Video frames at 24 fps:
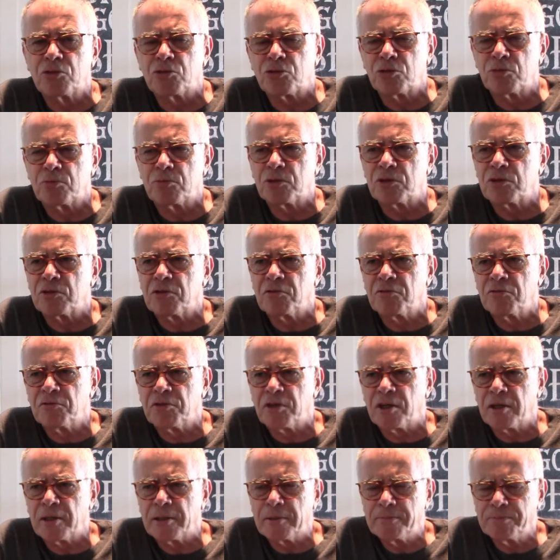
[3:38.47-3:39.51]
terms of
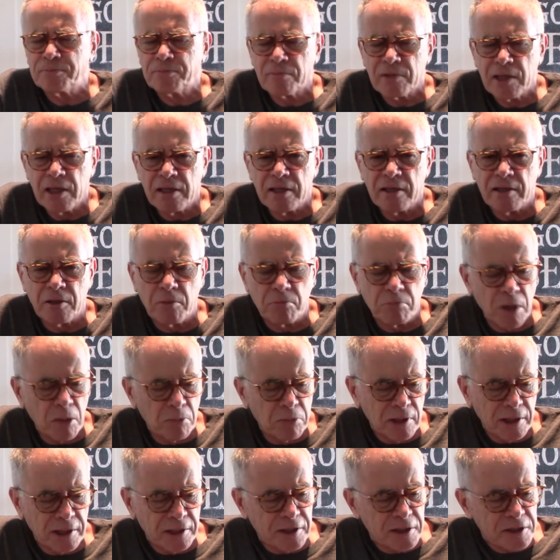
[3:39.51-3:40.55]
the
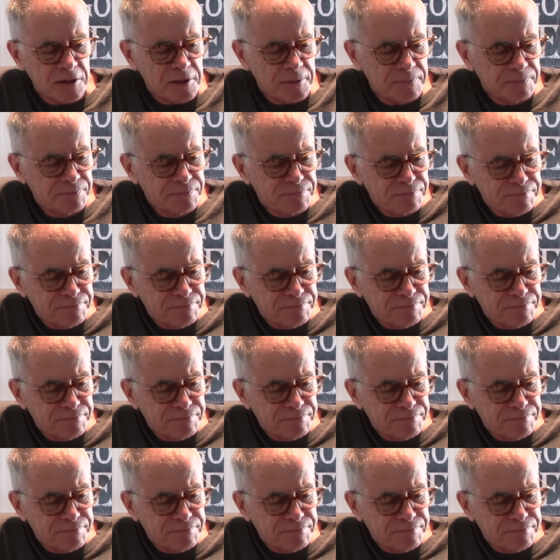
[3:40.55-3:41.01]
bubbliness.